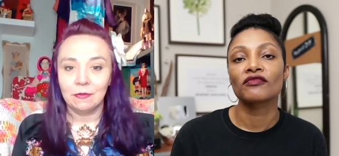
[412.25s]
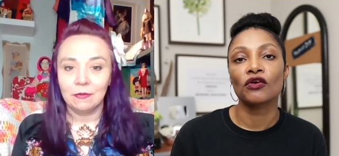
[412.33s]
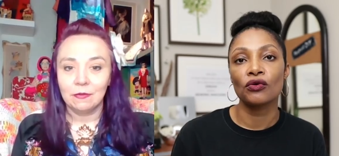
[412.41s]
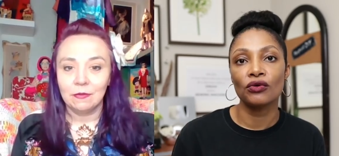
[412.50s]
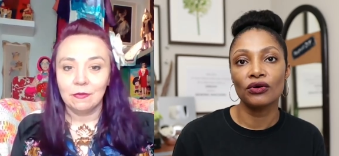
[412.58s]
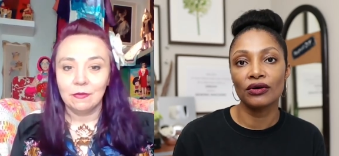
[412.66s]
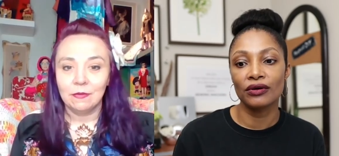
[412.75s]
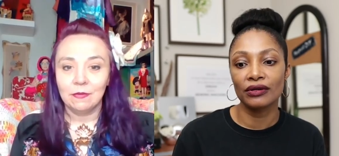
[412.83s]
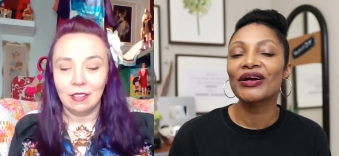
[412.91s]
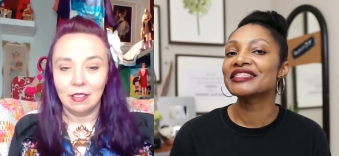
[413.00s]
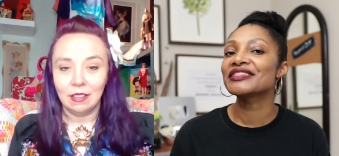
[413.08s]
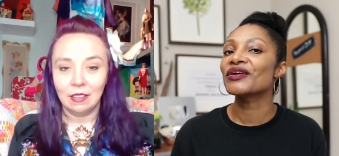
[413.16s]
Speaker 1: Cool.
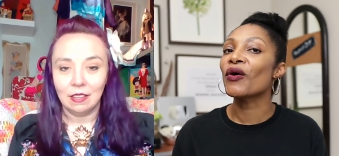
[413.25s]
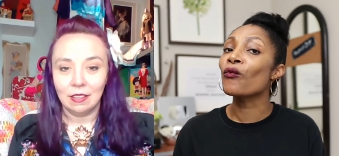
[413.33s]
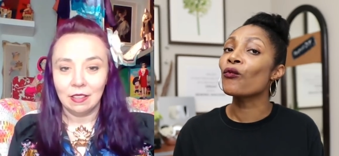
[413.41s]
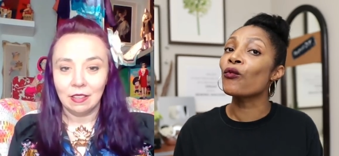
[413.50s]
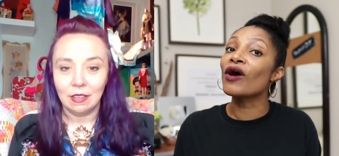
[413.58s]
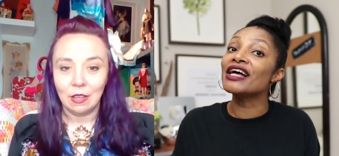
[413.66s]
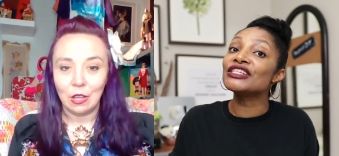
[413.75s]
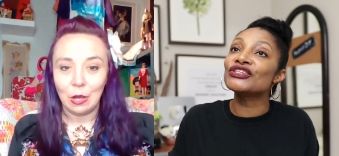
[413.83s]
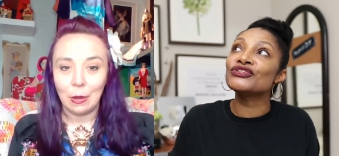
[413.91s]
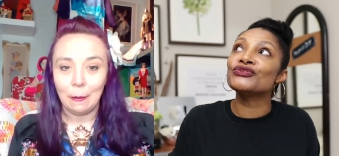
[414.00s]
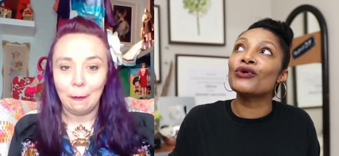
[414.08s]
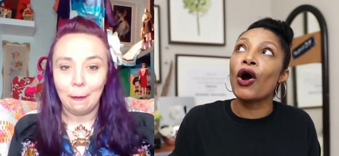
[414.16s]
So, what do
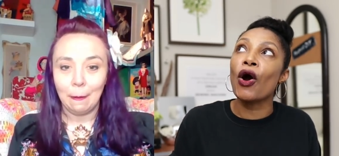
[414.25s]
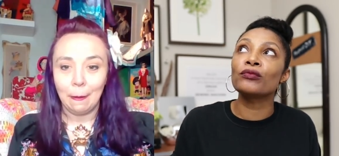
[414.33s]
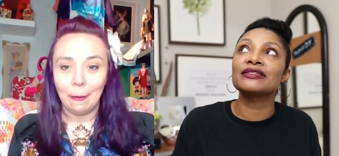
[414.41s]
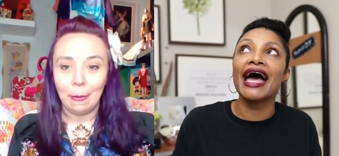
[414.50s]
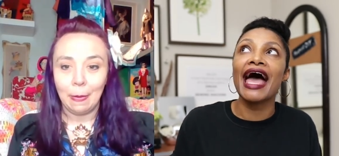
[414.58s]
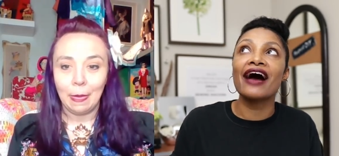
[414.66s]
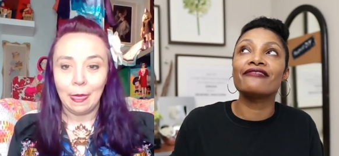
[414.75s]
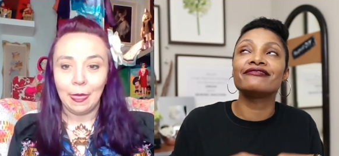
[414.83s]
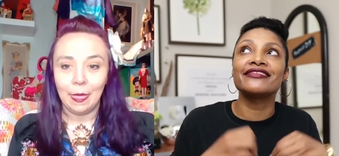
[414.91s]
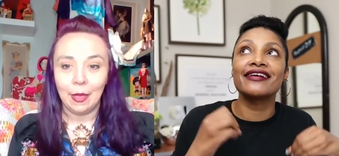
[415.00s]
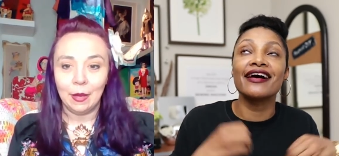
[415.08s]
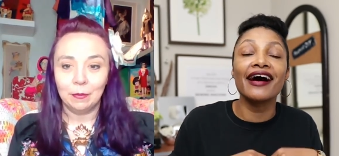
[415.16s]
you hope to have
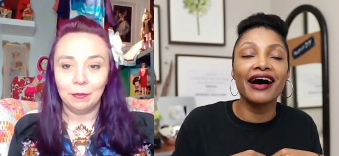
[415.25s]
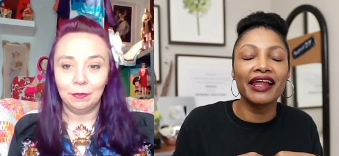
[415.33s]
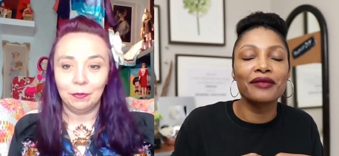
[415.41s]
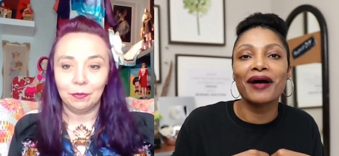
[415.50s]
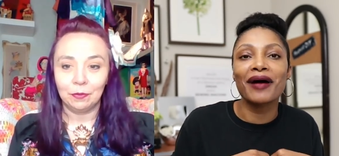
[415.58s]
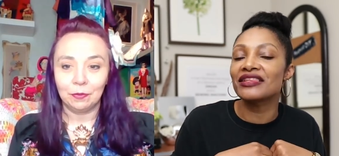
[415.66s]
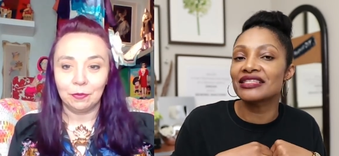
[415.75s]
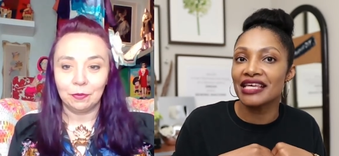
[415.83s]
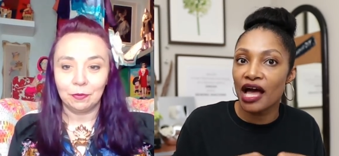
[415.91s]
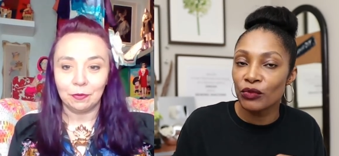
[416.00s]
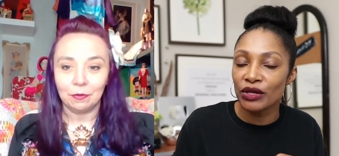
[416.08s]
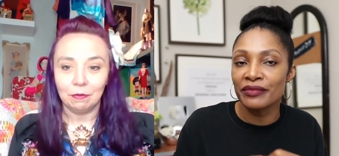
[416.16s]
done by the
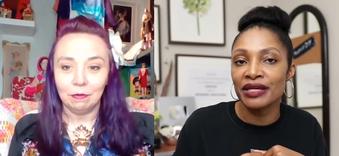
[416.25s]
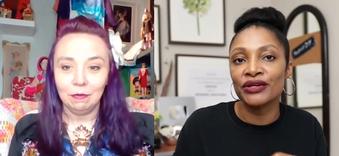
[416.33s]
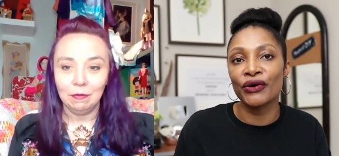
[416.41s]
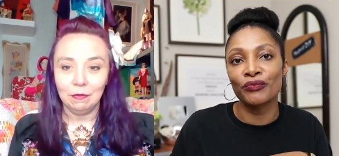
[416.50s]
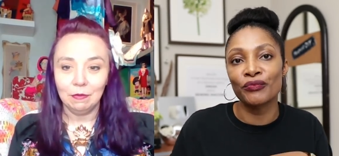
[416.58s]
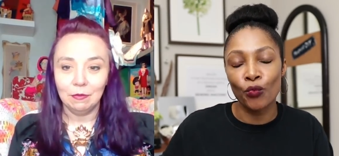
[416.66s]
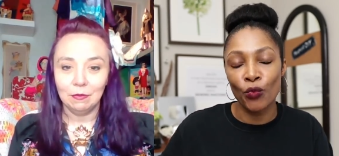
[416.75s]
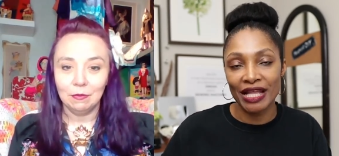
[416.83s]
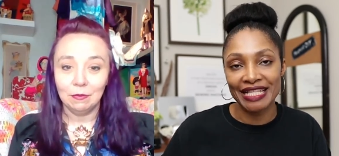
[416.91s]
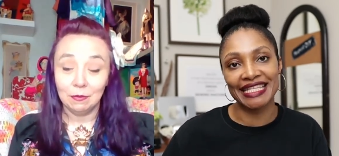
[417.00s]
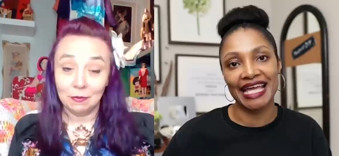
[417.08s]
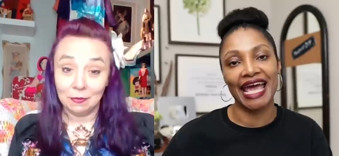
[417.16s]
time we meet on
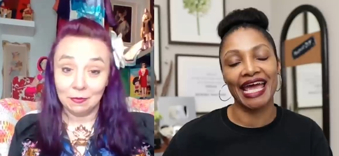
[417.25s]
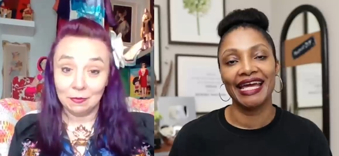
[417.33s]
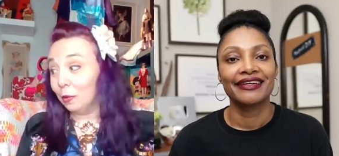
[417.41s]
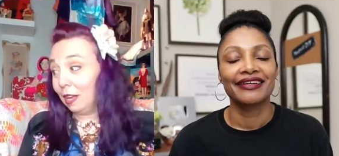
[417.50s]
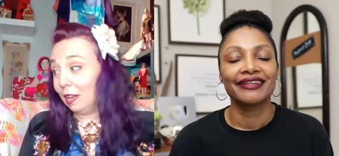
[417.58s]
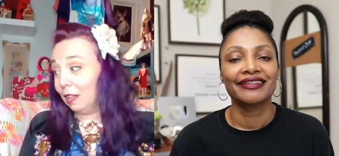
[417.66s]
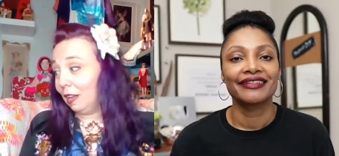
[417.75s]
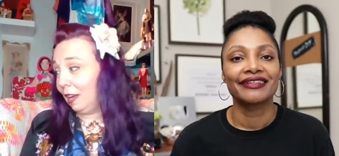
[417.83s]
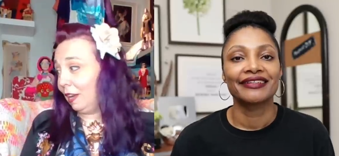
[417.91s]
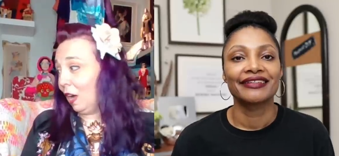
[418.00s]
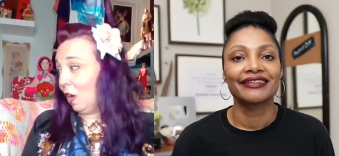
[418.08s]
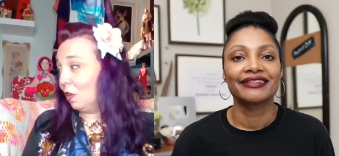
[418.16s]
Wednesday?
Speaker 2: Well,
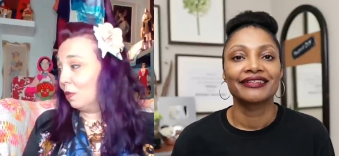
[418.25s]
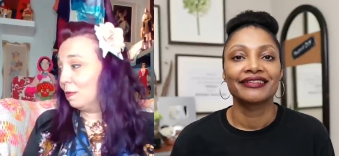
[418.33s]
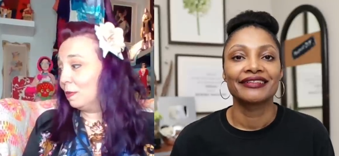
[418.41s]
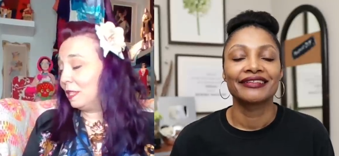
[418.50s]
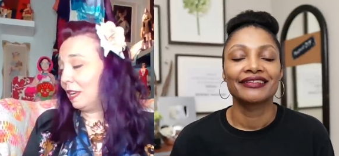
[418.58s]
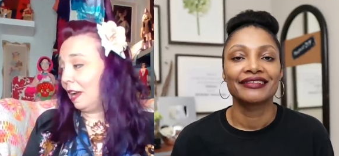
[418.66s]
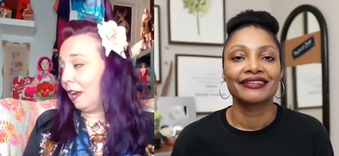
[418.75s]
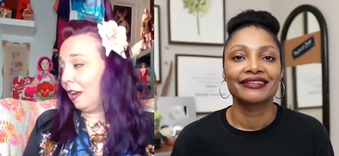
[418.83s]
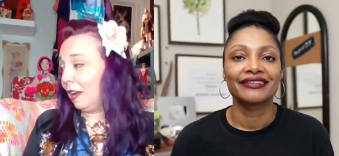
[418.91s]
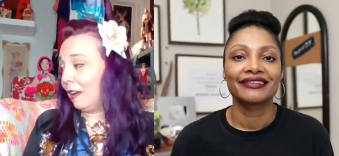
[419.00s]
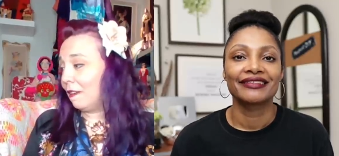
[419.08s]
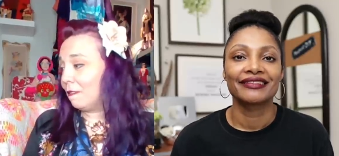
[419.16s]
I hope to
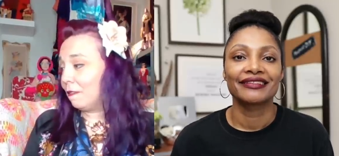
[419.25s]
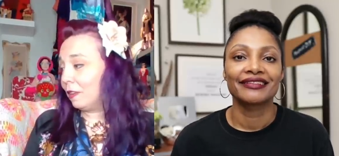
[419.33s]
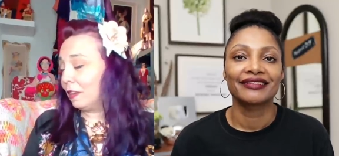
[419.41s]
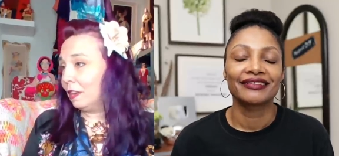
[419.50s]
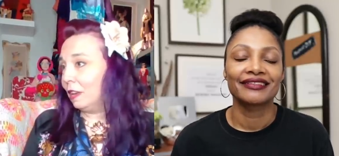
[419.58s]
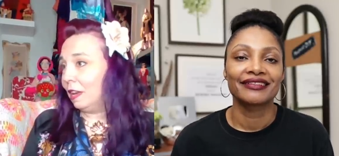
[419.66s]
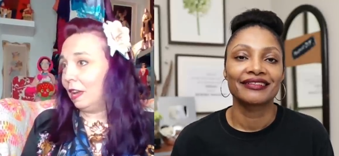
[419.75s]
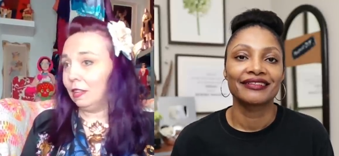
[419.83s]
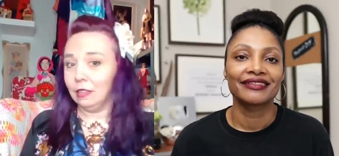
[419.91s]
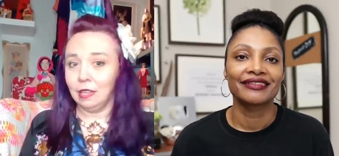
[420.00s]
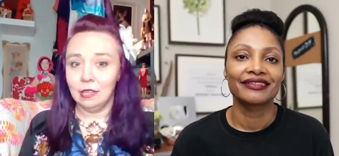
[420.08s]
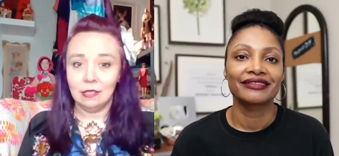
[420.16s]
have
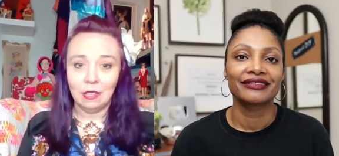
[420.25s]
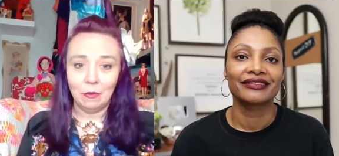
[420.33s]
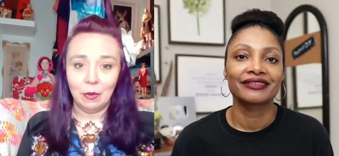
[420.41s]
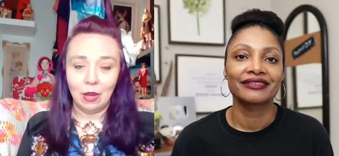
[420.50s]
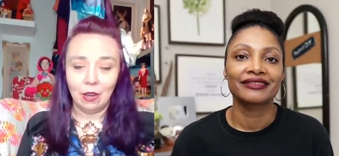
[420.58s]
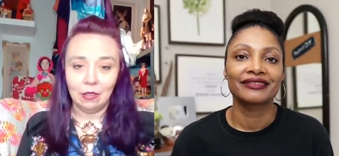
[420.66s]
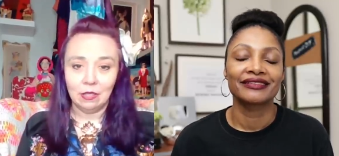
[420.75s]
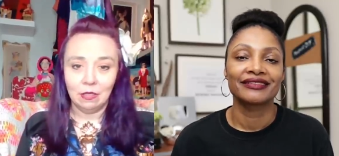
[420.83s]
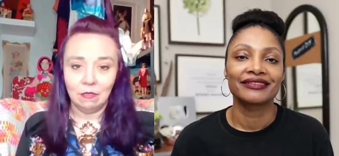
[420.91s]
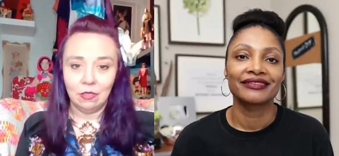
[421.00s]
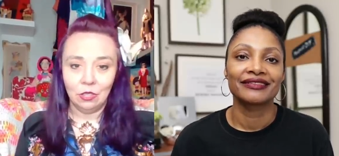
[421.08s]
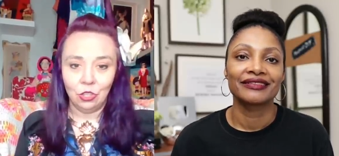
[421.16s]
at least the
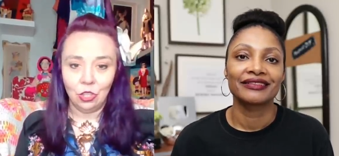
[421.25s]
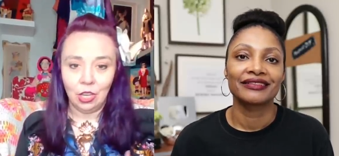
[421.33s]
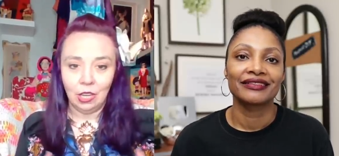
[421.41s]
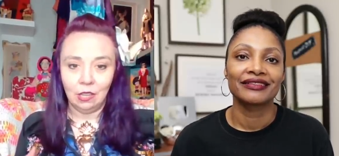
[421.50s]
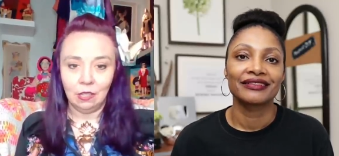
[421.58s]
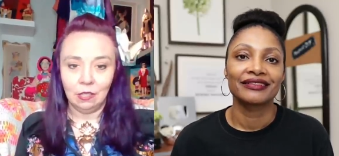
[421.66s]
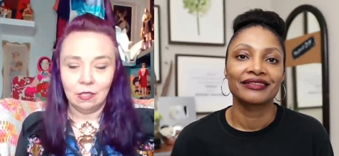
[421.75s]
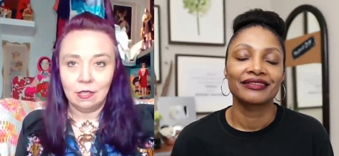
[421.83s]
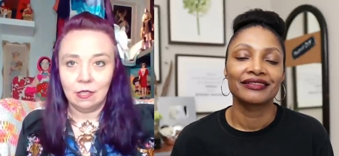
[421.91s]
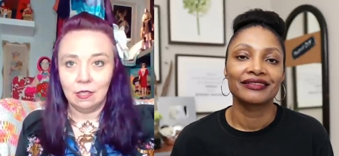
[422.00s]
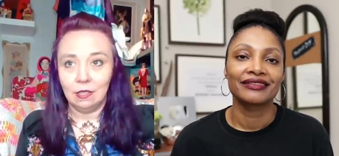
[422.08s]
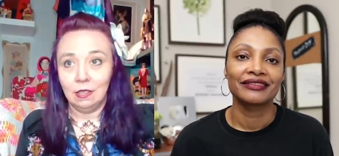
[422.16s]
bodice of the
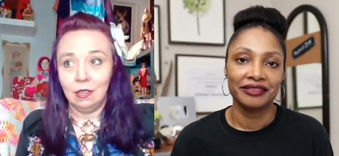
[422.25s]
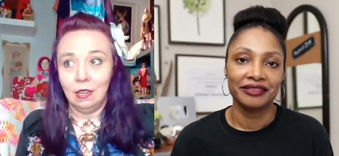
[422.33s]
jeans